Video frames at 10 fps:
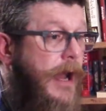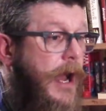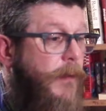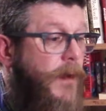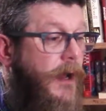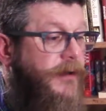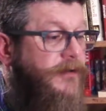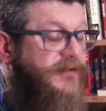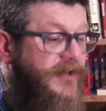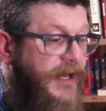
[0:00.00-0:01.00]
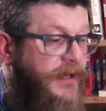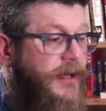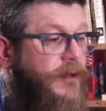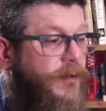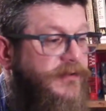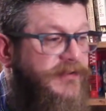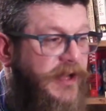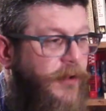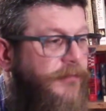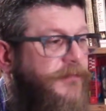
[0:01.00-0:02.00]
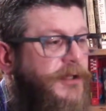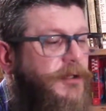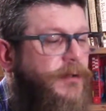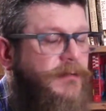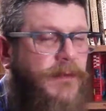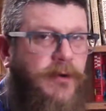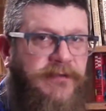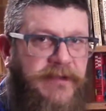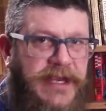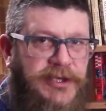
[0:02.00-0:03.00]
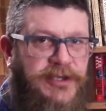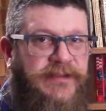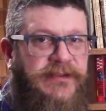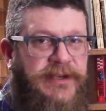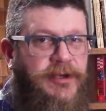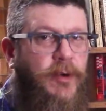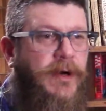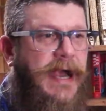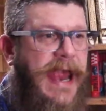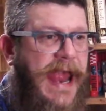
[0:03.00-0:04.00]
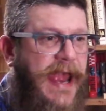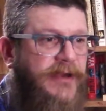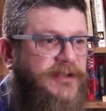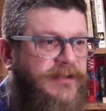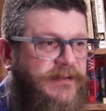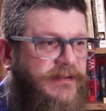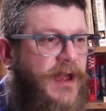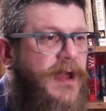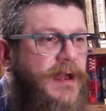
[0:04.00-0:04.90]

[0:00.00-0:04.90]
Understanding yourself, your motivations, and your actions